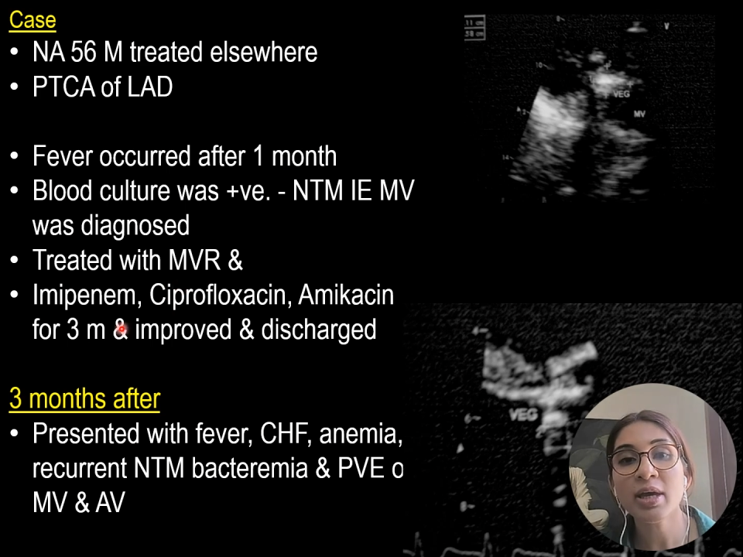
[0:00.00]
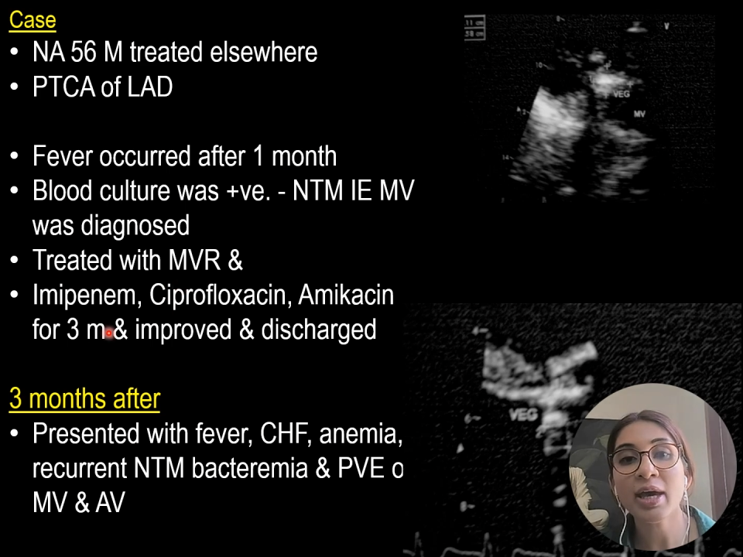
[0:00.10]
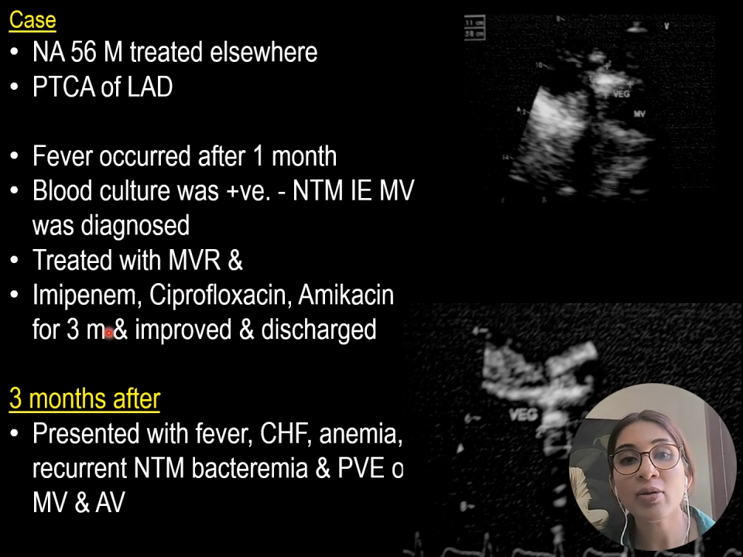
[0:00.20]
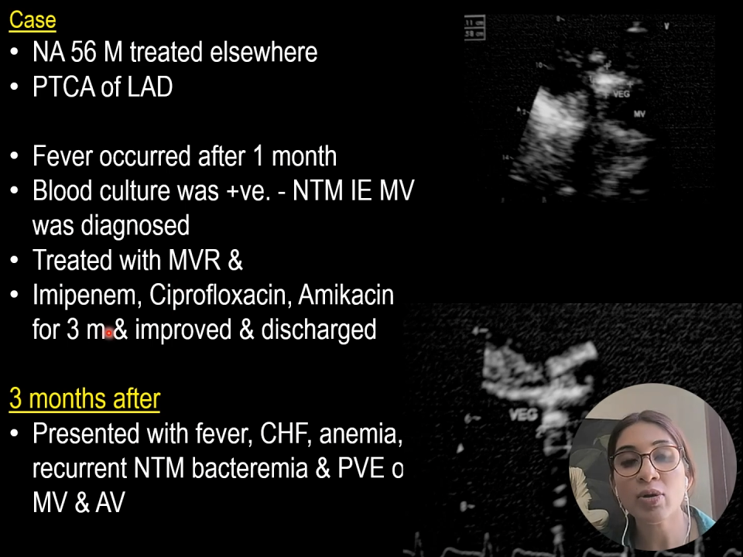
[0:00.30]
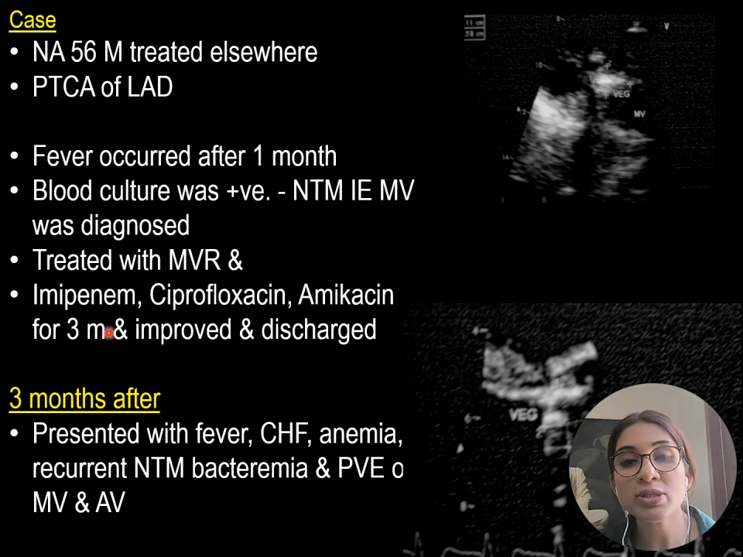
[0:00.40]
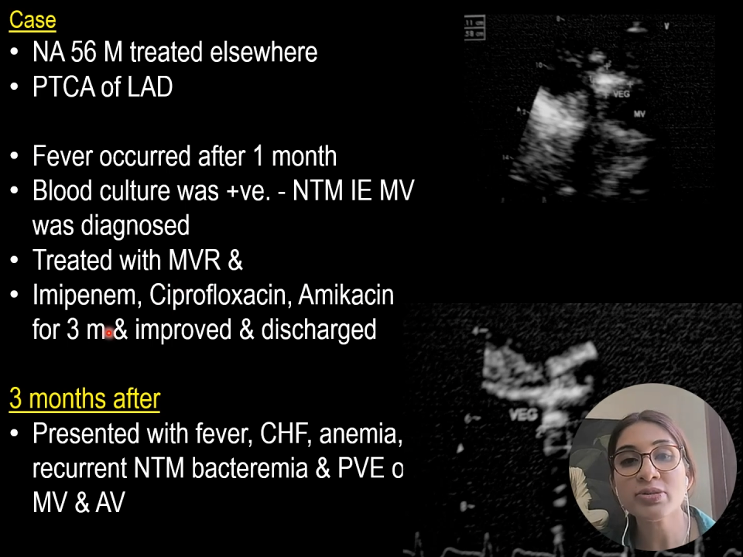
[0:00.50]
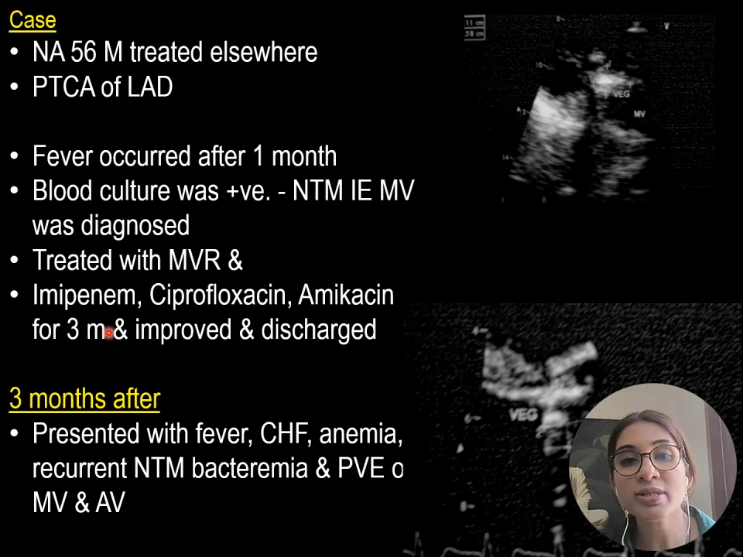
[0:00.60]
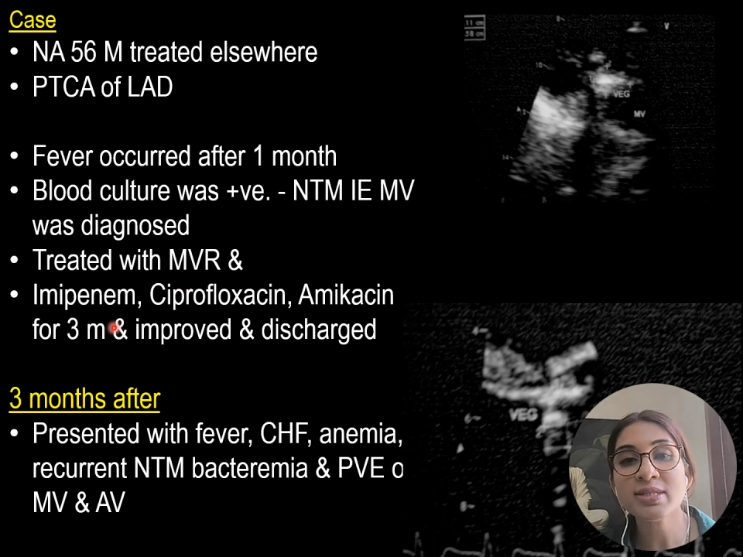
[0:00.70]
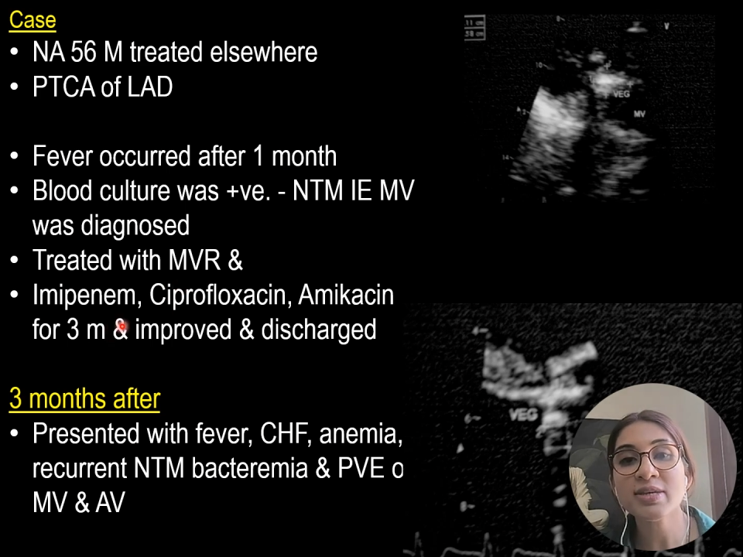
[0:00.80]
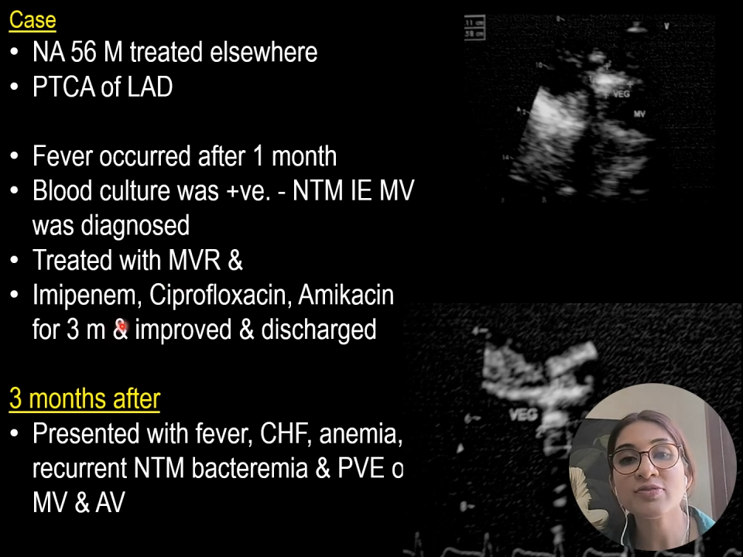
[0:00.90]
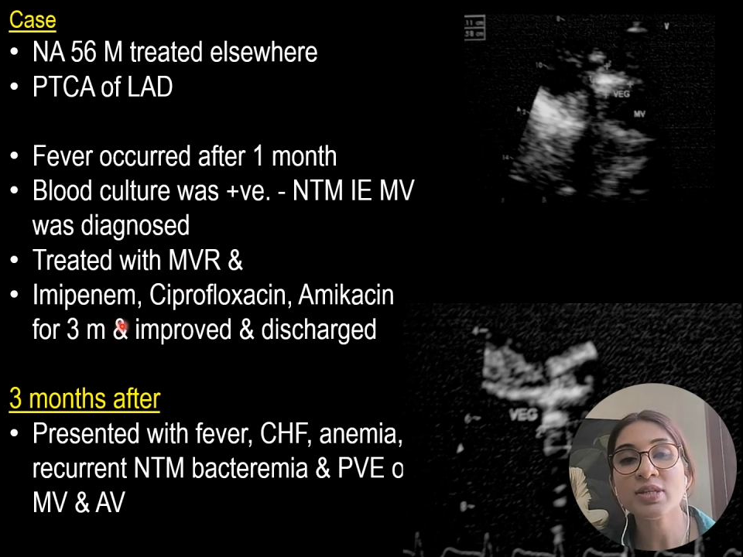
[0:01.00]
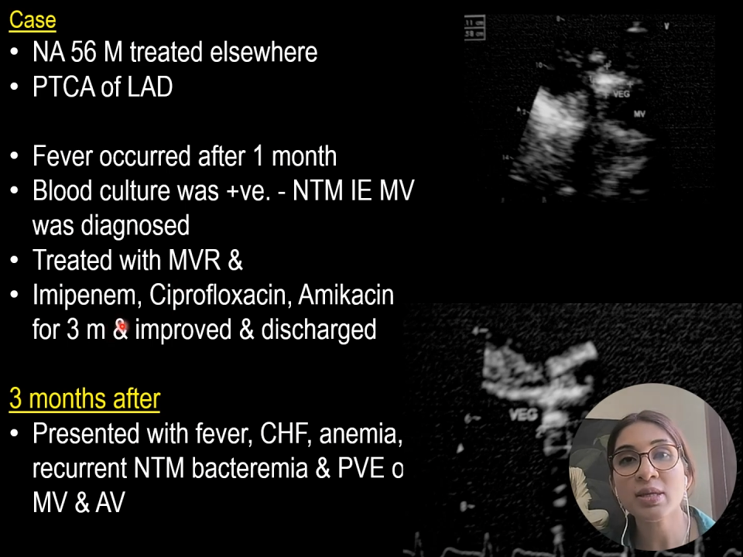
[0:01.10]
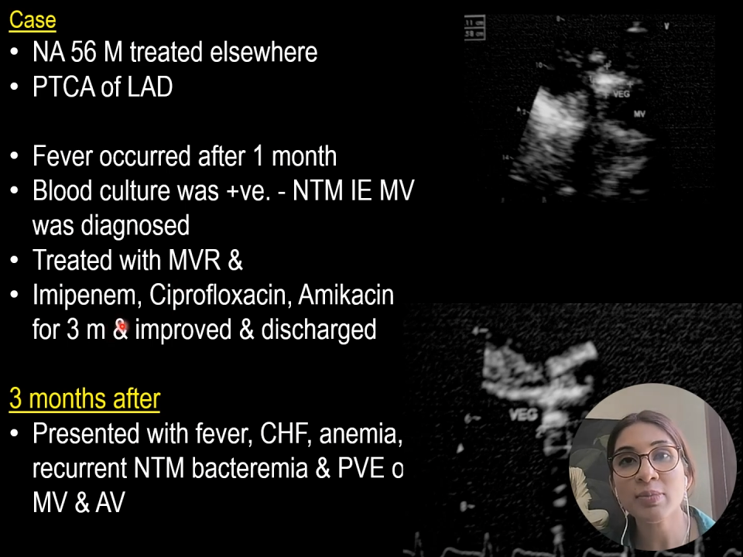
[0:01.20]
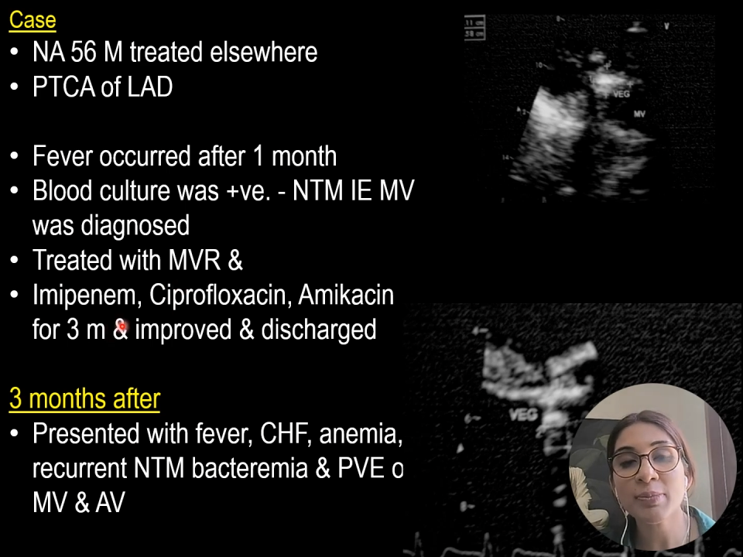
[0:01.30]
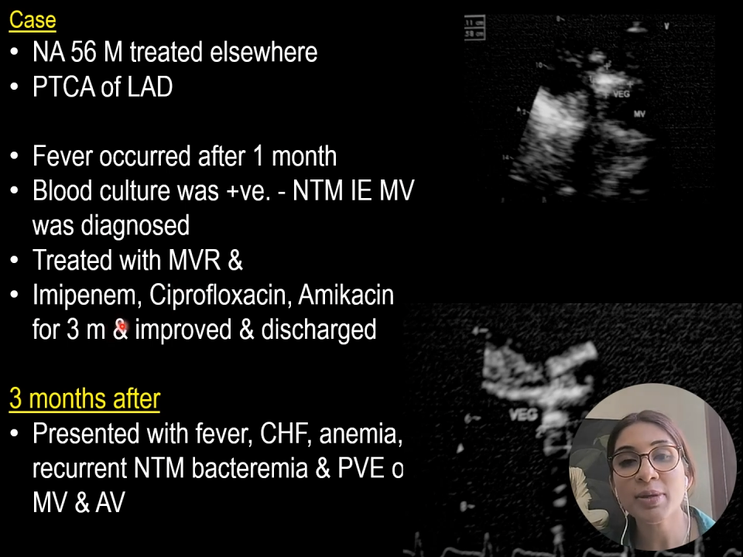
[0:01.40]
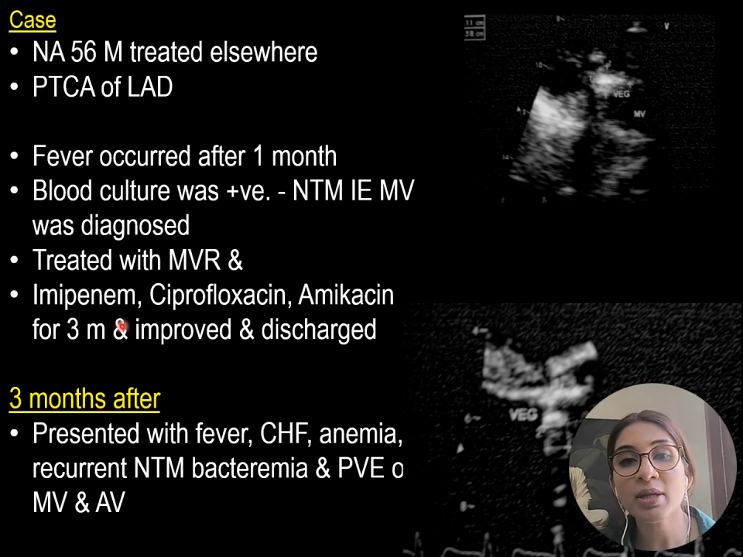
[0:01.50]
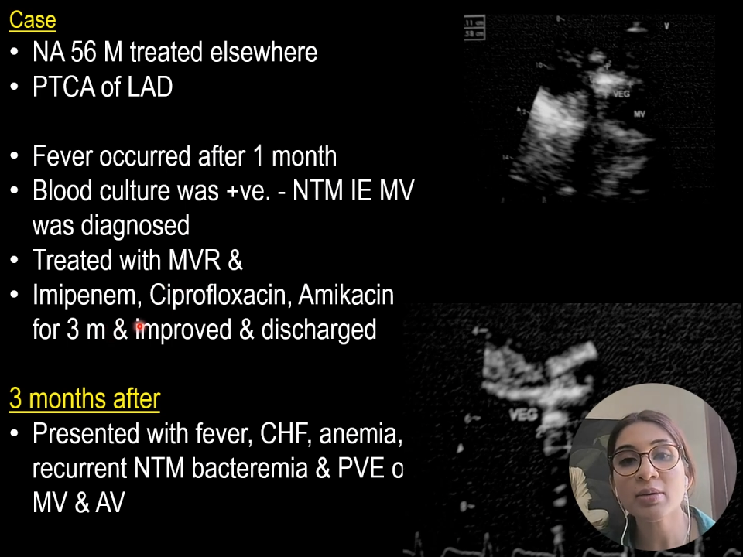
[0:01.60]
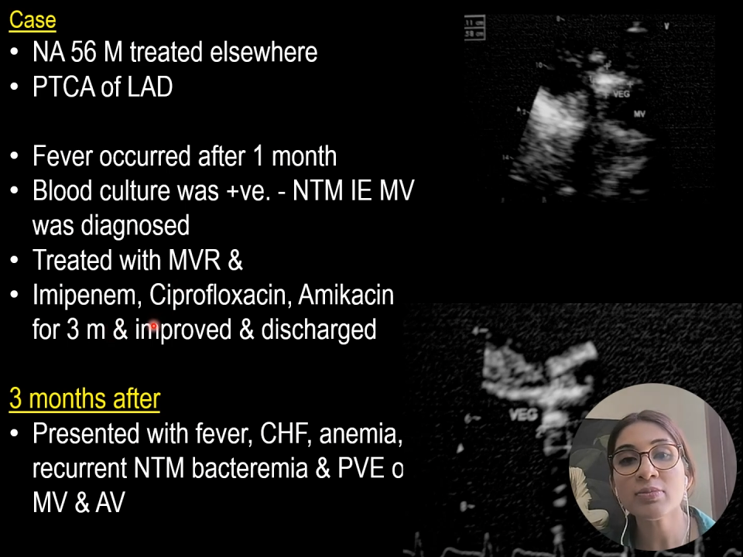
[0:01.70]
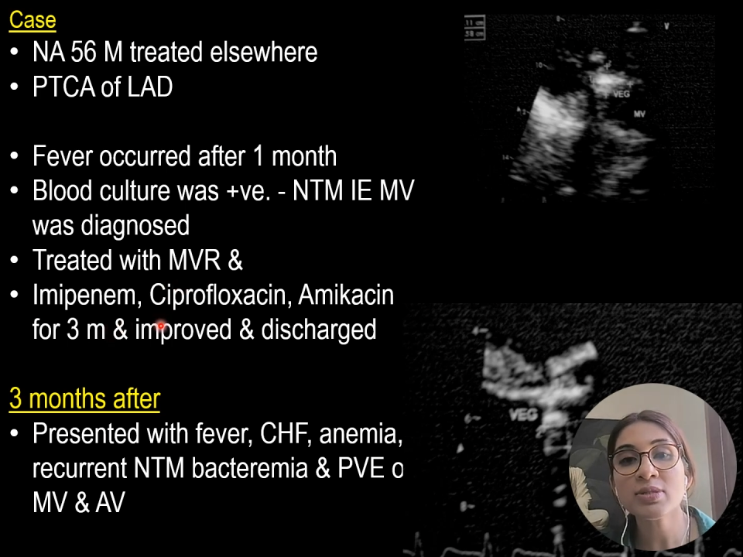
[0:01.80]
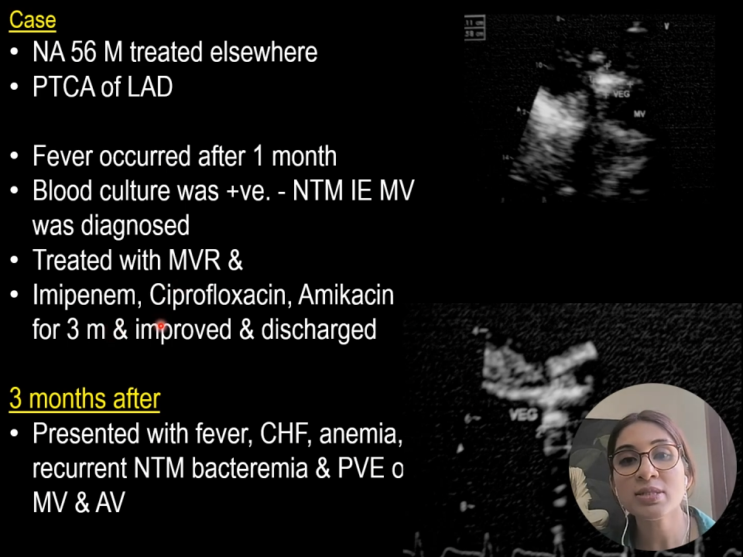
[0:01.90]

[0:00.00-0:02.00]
and also received imipenem,